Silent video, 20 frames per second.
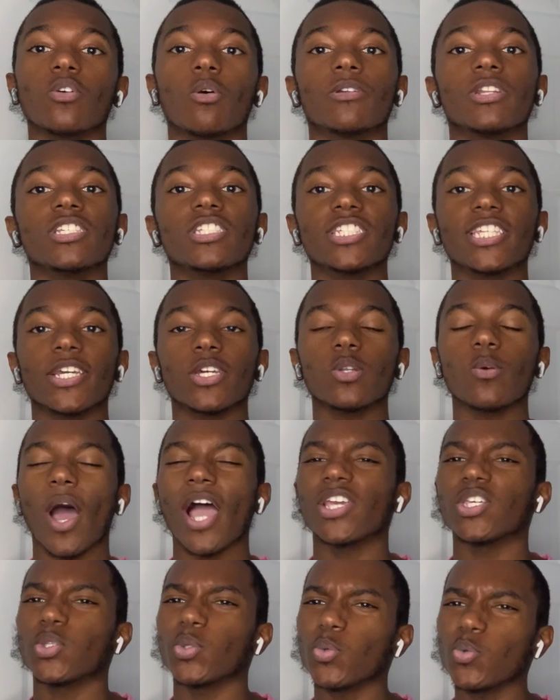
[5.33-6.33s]
this channel, I
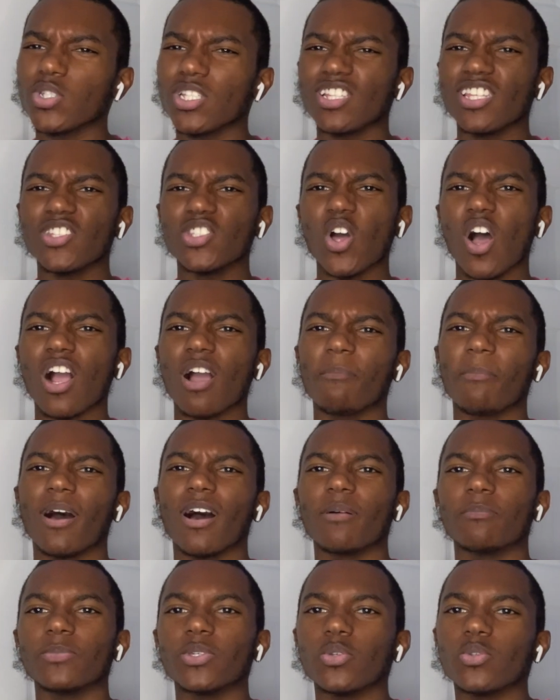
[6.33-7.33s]
usually talk
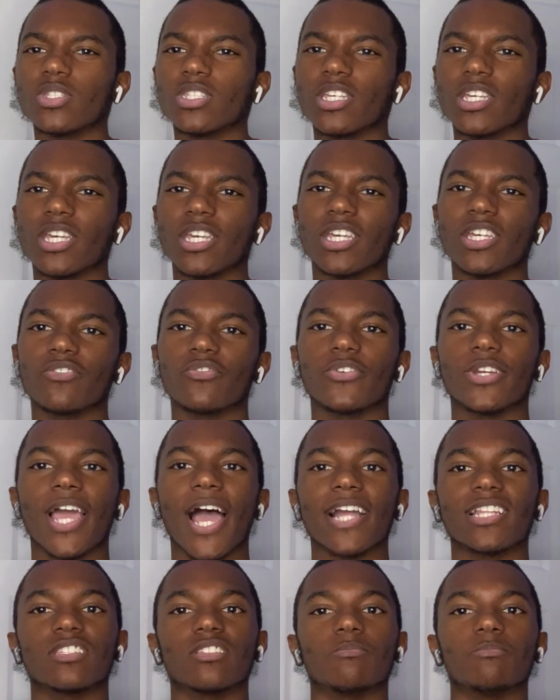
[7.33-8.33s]
about music,
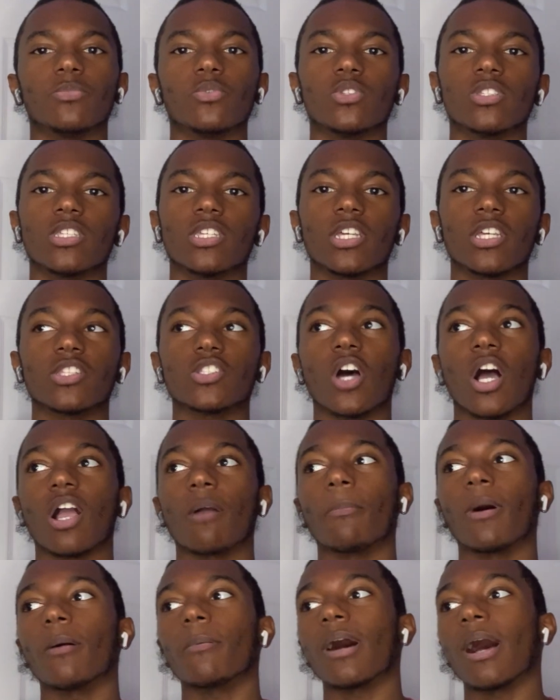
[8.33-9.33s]
react to music, talk
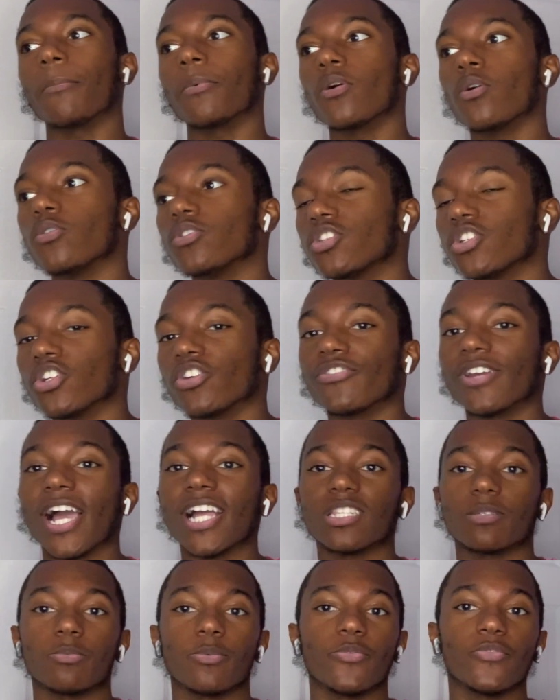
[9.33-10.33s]
about pop culture, react
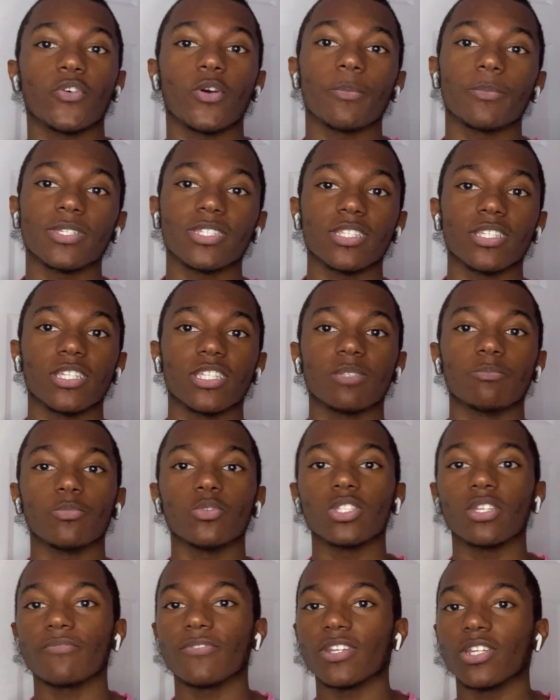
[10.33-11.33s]
to performances,
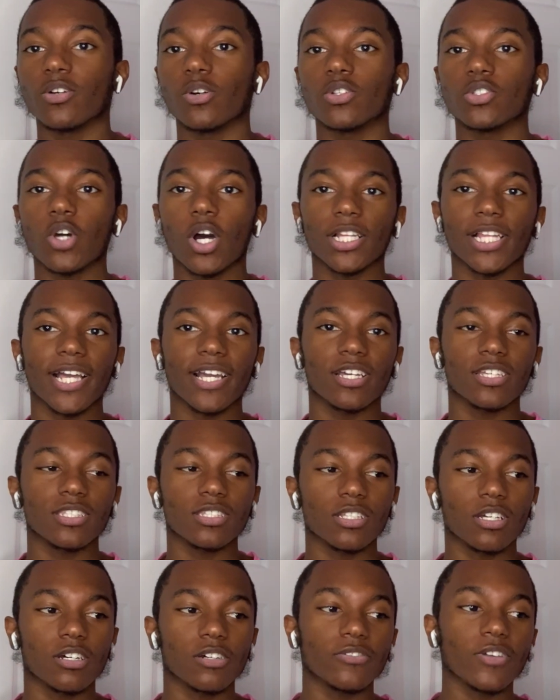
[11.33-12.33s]
music videos, all that good
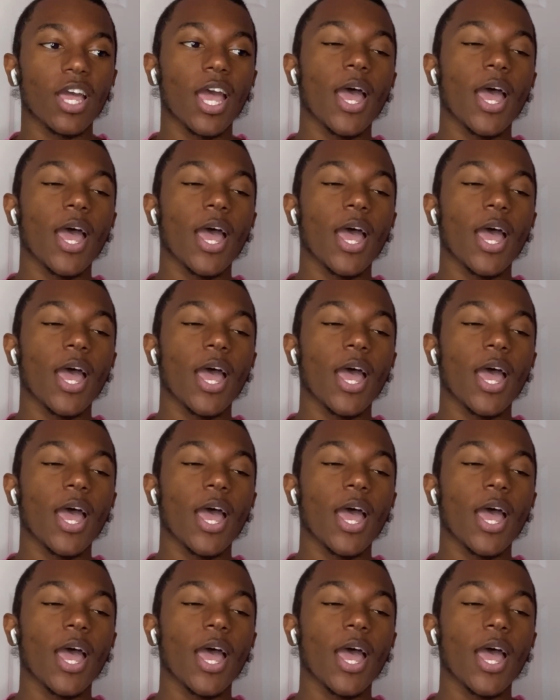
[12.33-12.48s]
stuff.